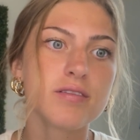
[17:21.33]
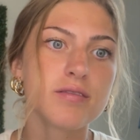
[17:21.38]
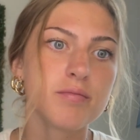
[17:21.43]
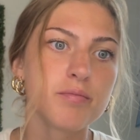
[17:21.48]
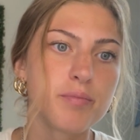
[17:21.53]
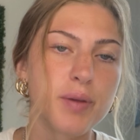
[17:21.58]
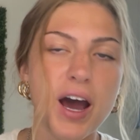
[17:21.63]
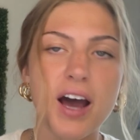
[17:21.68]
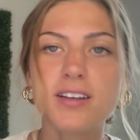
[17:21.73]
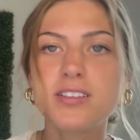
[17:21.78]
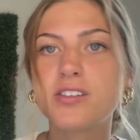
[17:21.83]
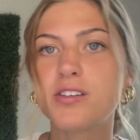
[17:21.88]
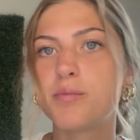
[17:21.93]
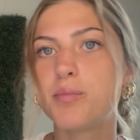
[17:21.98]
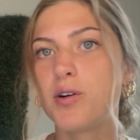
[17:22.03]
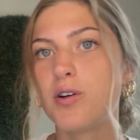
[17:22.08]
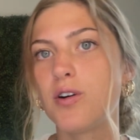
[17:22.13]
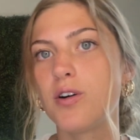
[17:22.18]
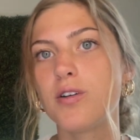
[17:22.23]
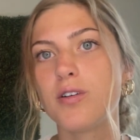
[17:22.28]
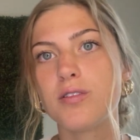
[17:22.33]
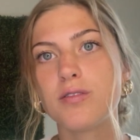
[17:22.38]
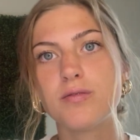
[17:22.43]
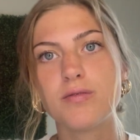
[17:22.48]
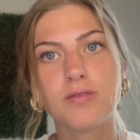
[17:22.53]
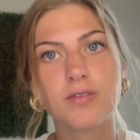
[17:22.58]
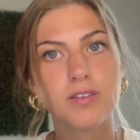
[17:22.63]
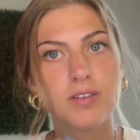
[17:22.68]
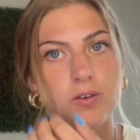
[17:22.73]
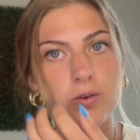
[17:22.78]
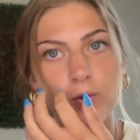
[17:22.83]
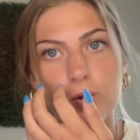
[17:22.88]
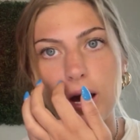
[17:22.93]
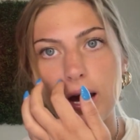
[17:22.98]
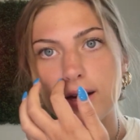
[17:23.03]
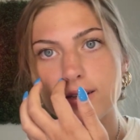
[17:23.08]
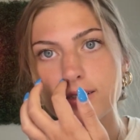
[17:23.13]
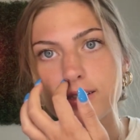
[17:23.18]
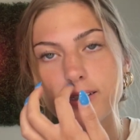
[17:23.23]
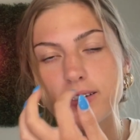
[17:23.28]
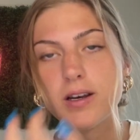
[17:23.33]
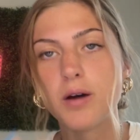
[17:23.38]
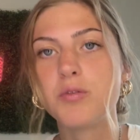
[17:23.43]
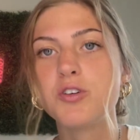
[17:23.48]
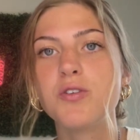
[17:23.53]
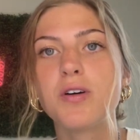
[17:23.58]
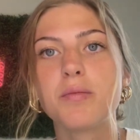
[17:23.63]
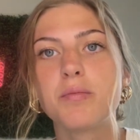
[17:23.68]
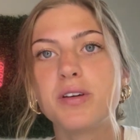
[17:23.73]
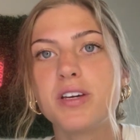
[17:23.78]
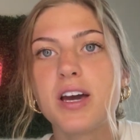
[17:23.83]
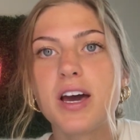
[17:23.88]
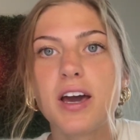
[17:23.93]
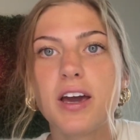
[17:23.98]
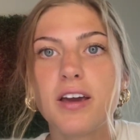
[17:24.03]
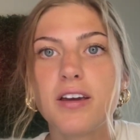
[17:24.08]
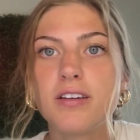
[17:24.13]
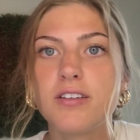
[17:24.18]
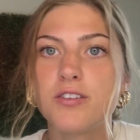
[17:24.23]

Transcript: basketball, who has the WNBA,